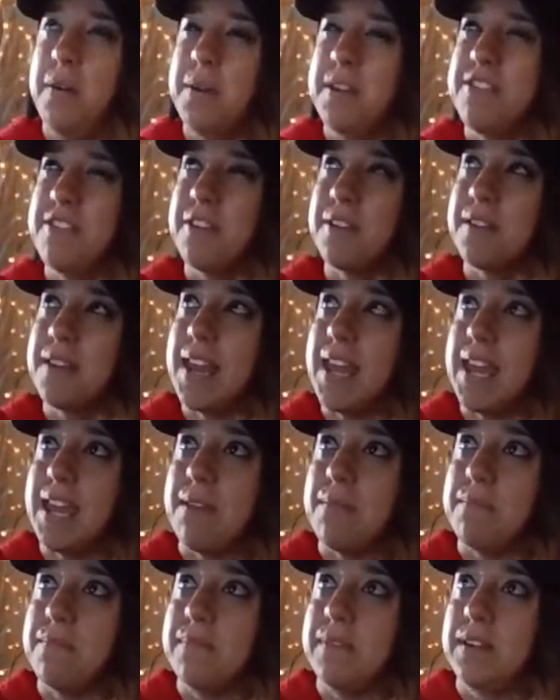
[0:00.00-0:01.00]
what's her
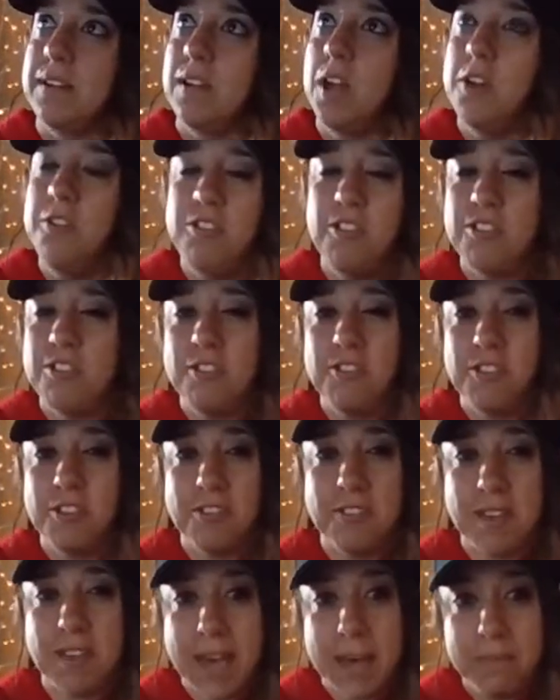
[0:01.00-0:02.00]
name? Oh, just
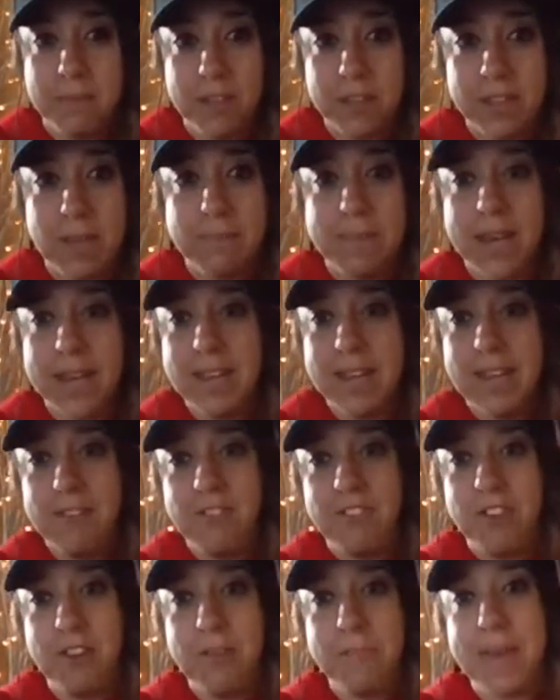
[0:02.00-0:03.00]
look up on
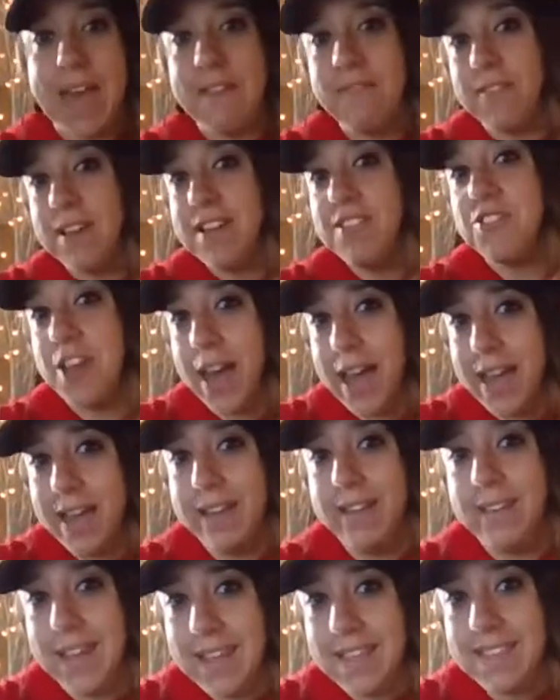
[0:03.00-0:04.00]
YouTube, Every
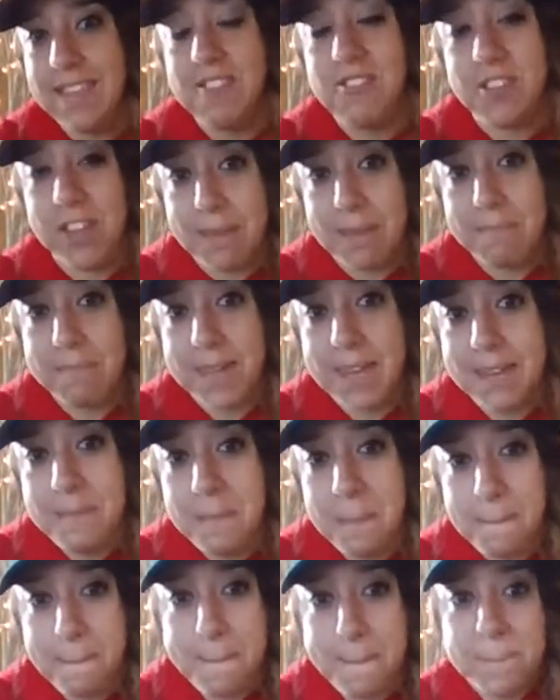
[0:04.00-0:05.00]
Child Needs a Champion.
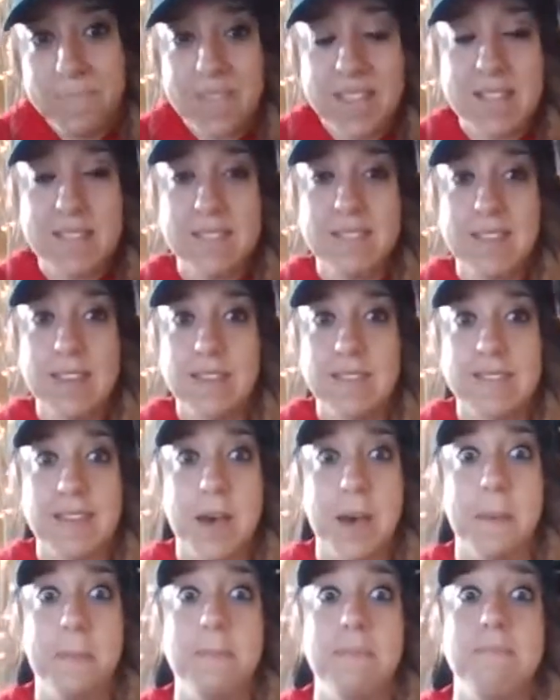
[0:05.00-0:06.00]
It's this
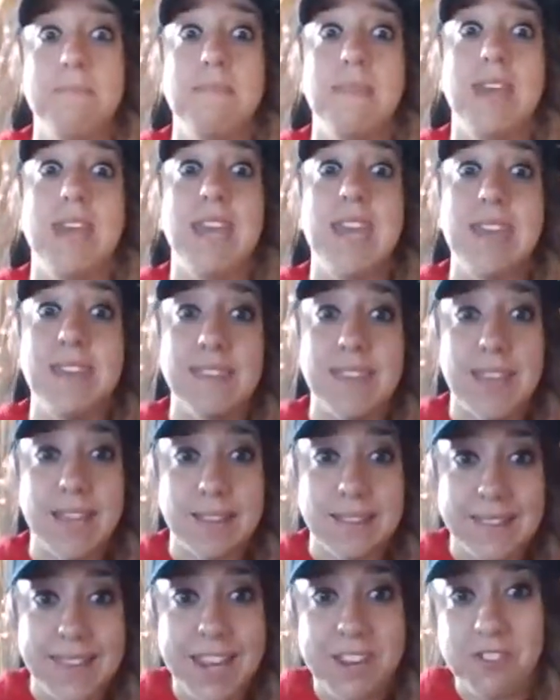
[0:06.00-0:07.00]
amazing
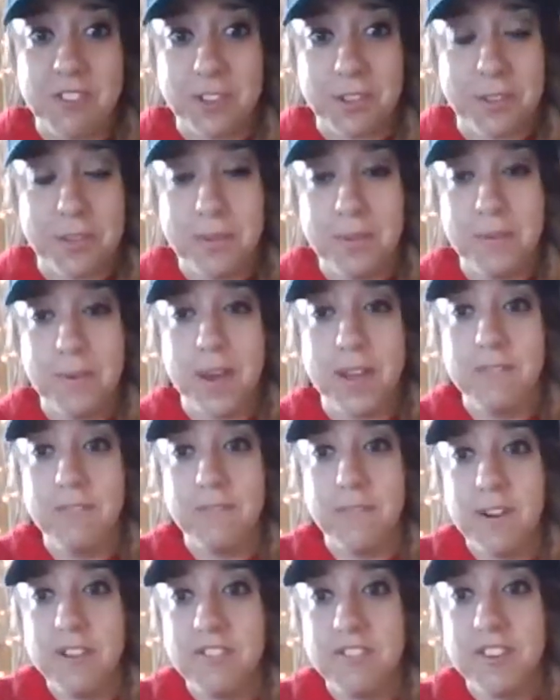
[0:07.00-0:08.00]
teacher who,
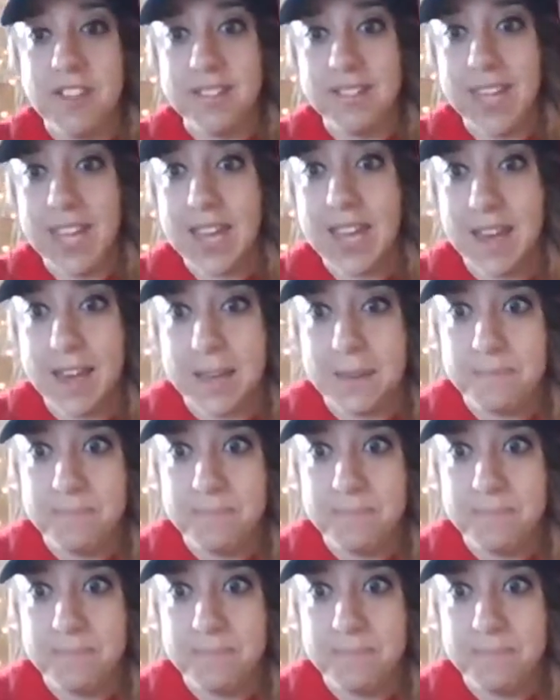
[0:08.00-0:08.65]
unfortunately,